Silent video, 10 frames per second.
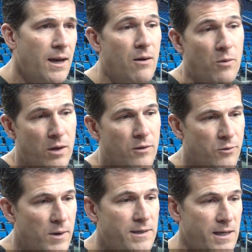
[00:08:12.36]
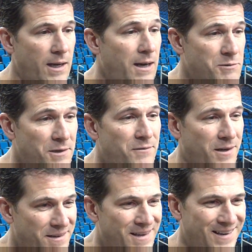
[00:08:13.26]
Yeah, well, through 18 games, they've
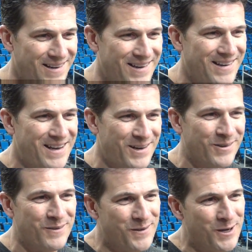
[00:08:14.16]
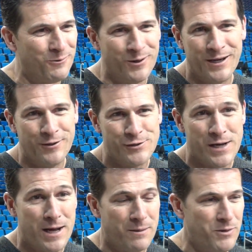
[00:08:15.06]
done, you know, they've done a really good
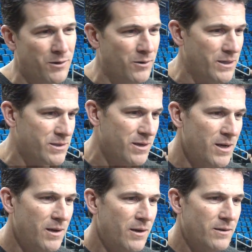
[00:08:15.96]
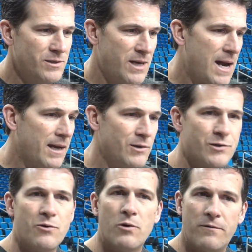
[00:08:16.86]
job. You know, it's Zach can
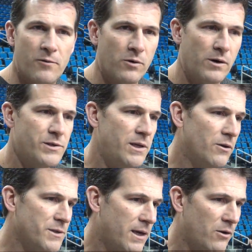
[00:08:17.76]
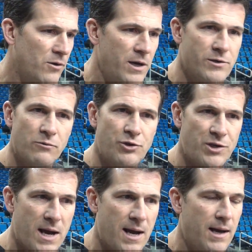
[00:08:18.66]
score for us. He knows how to create his own
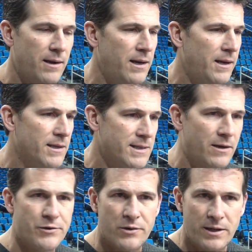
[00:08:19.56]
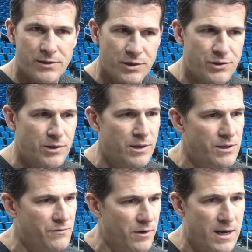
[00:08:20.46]
shot. He gets out in transition.
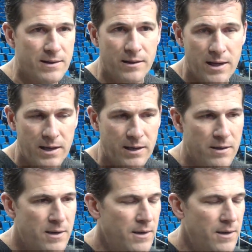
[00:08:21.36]
He's very athletic.